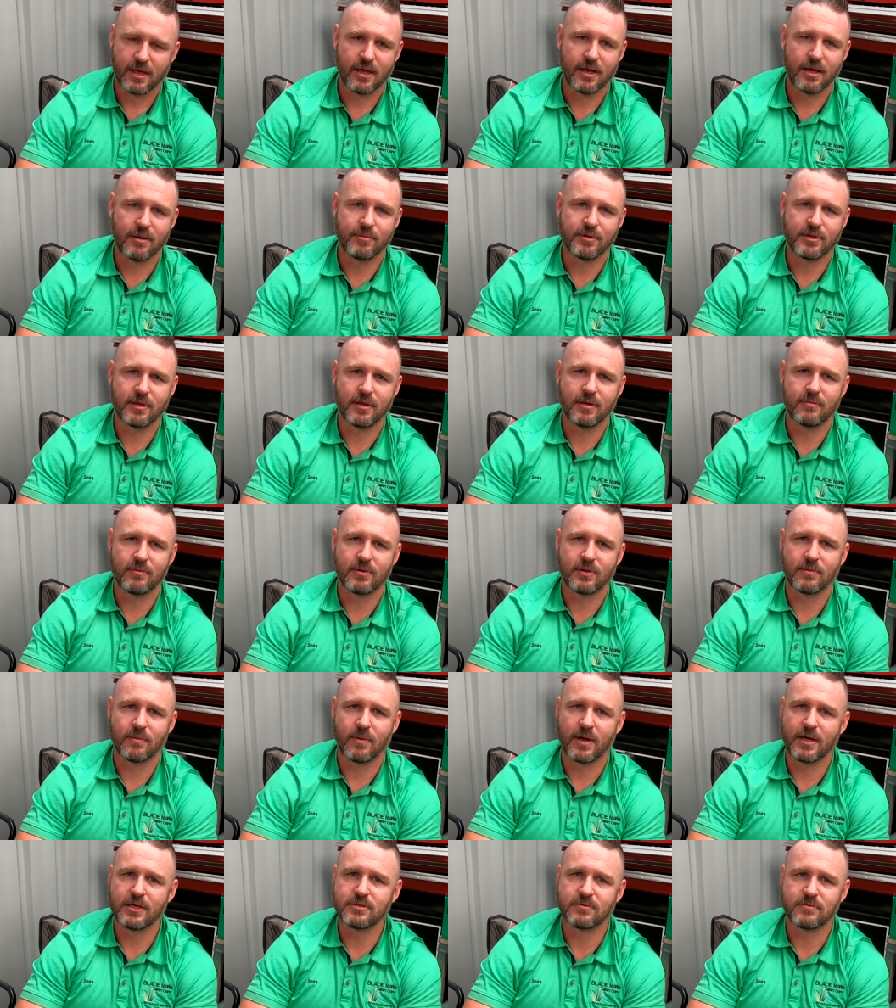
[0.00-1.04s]
Uh, but yeah, when
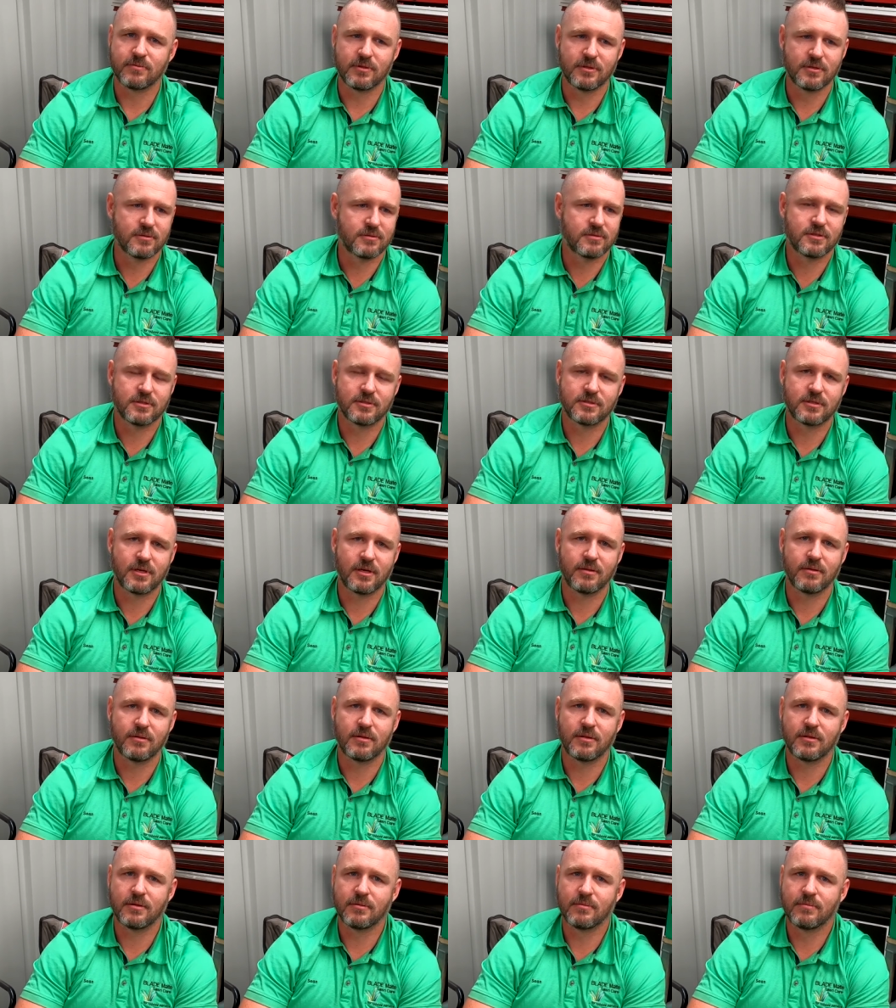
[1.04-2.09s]
you're raised with it, it's just
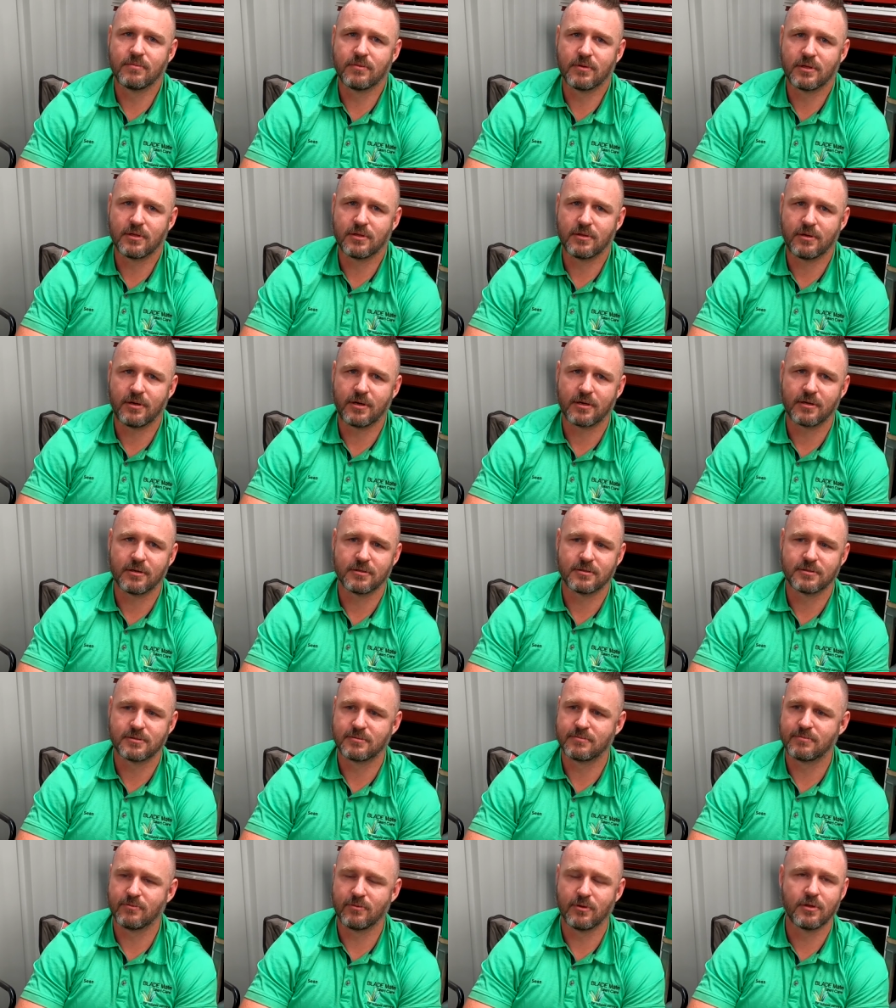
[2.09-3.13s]
something that you really like and
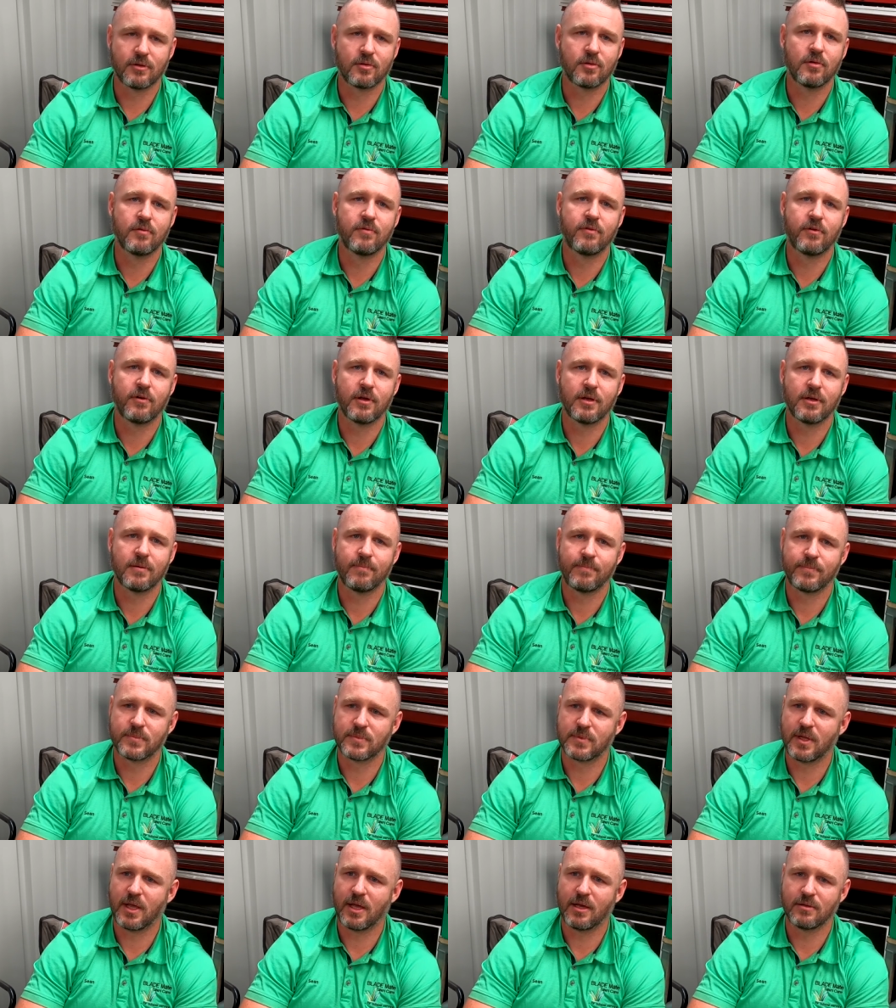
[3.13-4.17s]
it's really good for you.
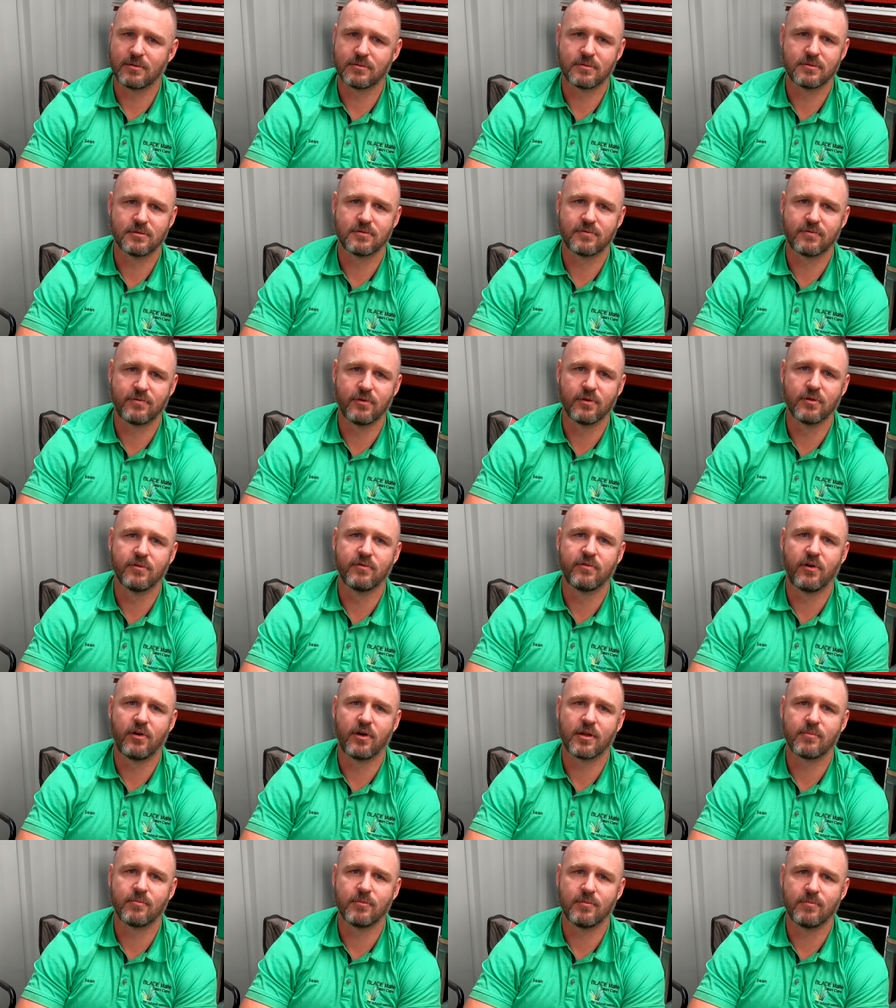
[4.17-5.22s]
You know, it's full of
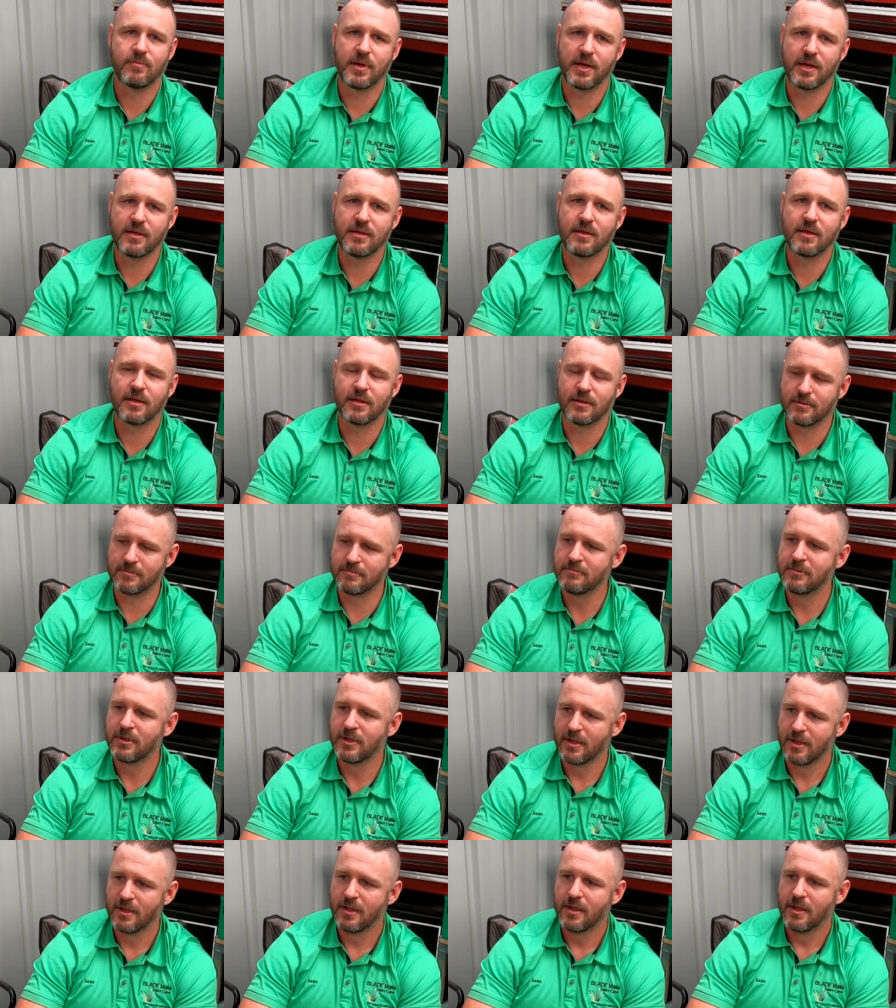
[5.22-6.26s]
vitamin B and
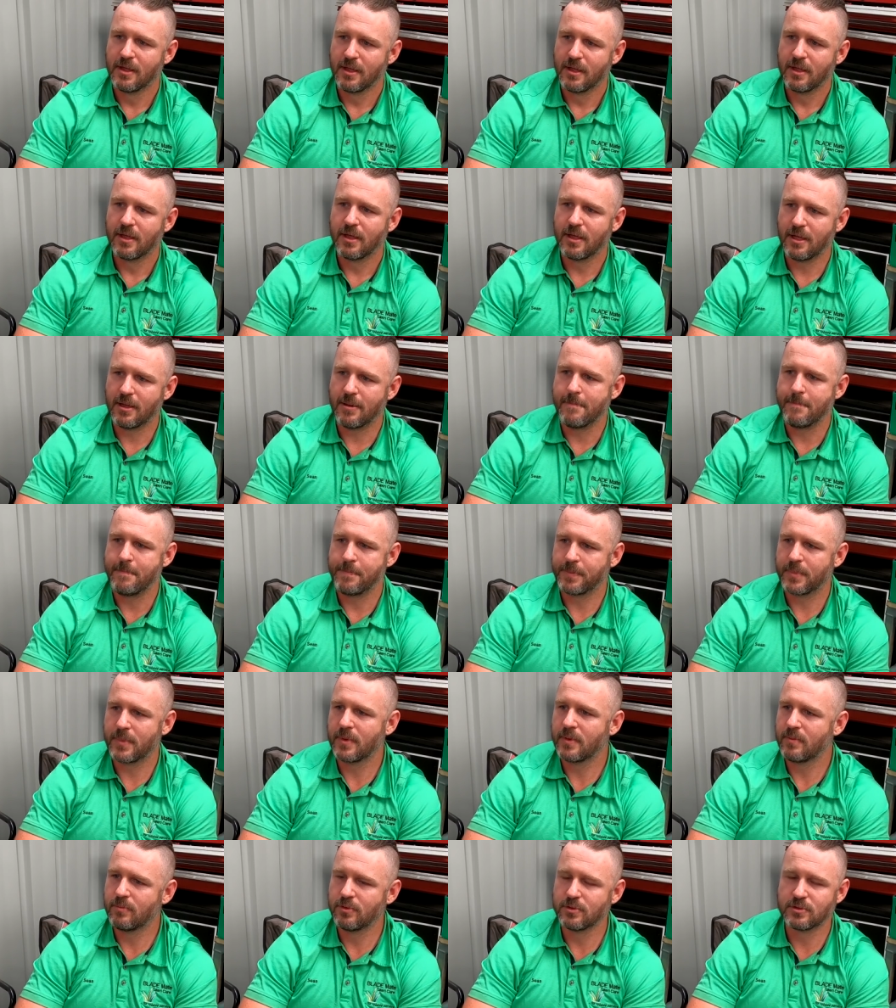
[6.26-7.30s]
yeah,
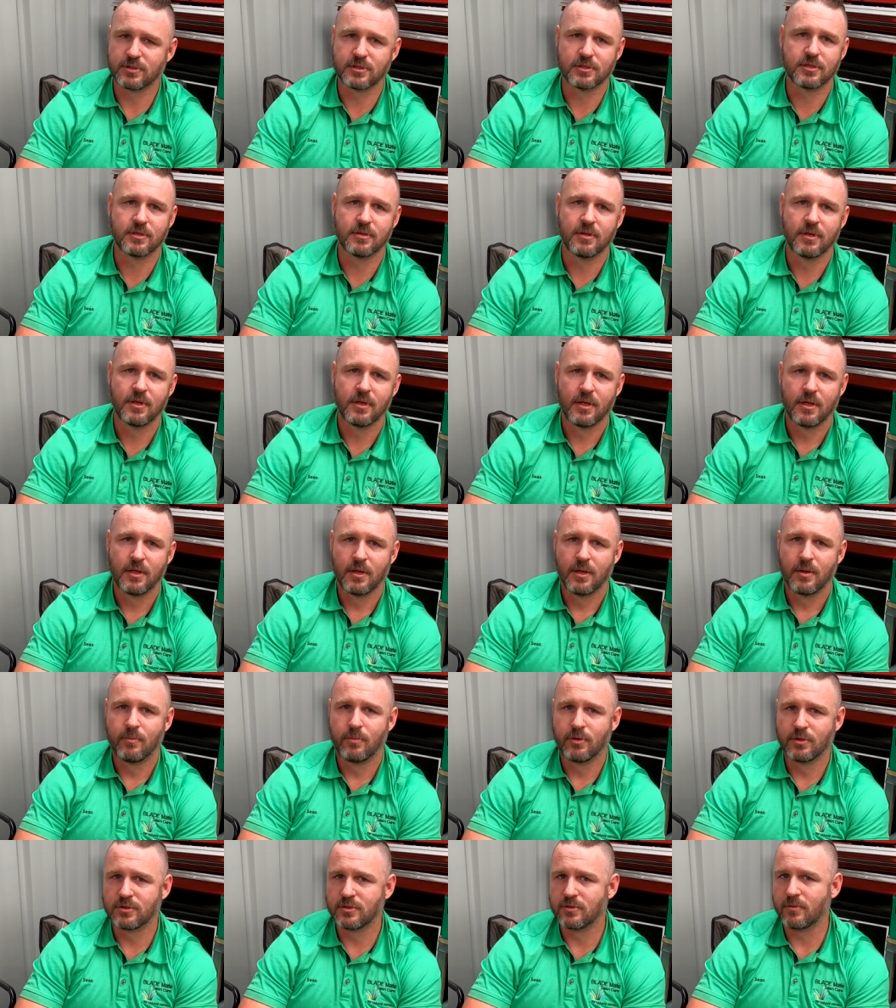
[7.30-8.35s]
puts a
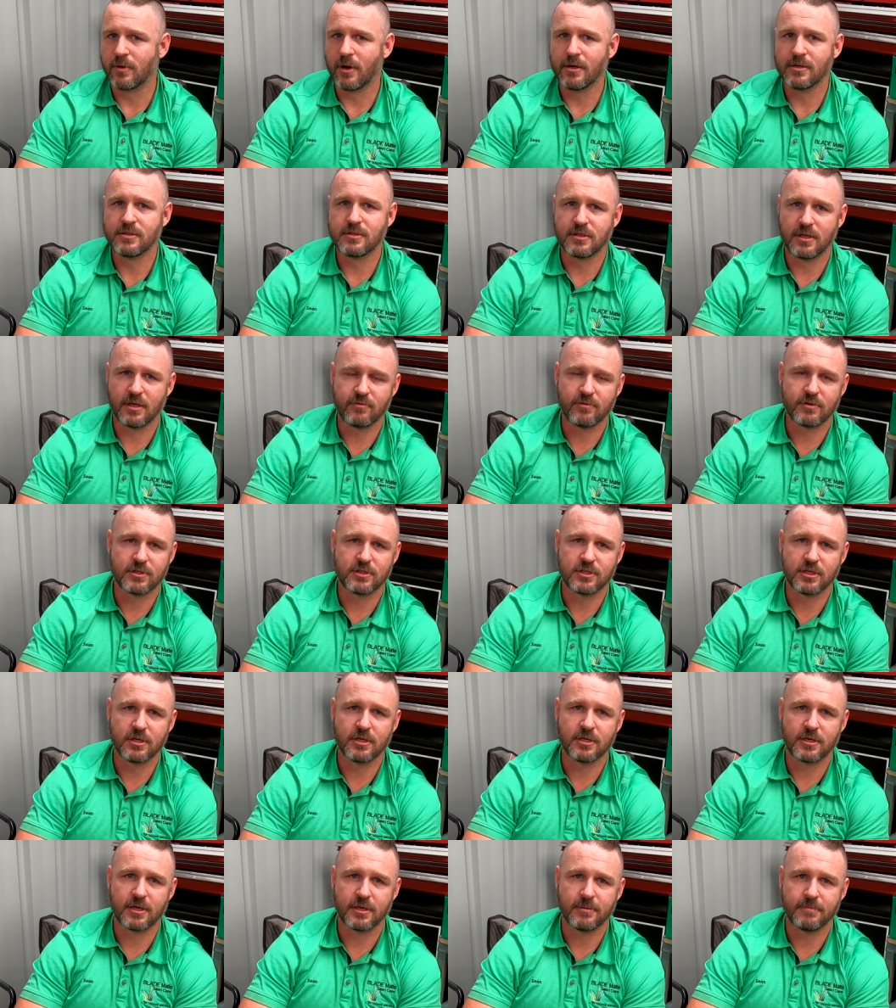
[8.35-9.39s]
puts a rose in every
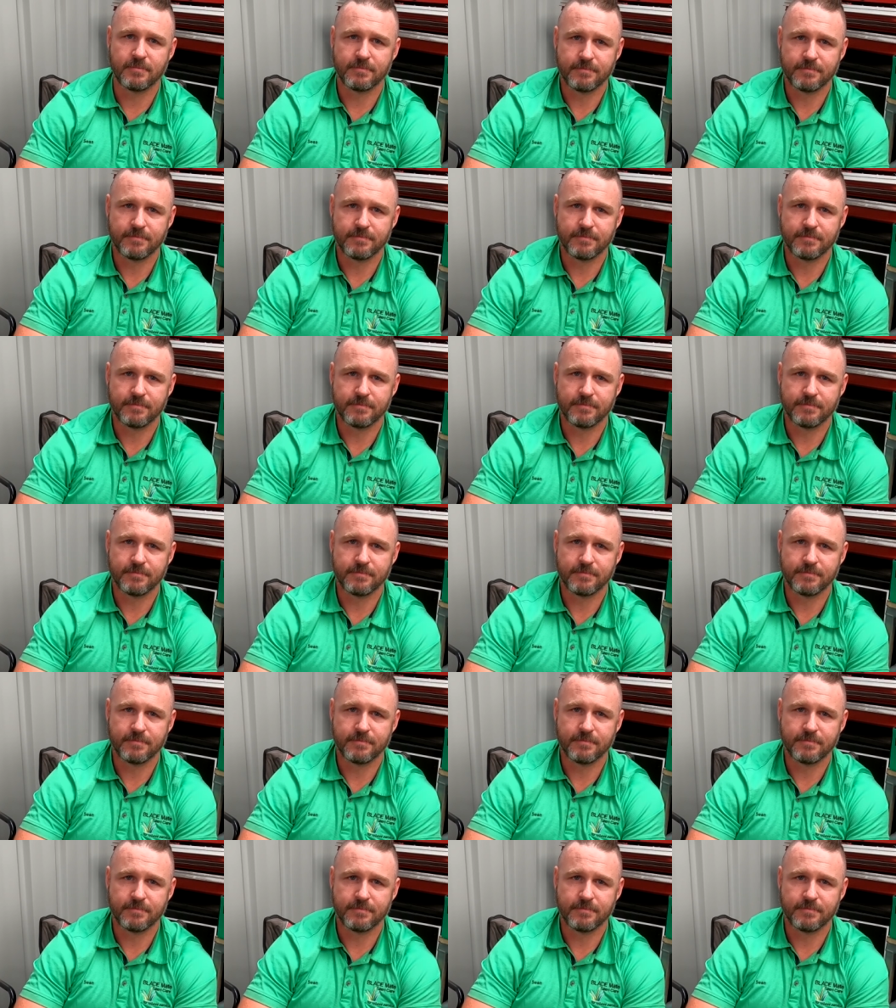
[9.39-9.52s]
cheek.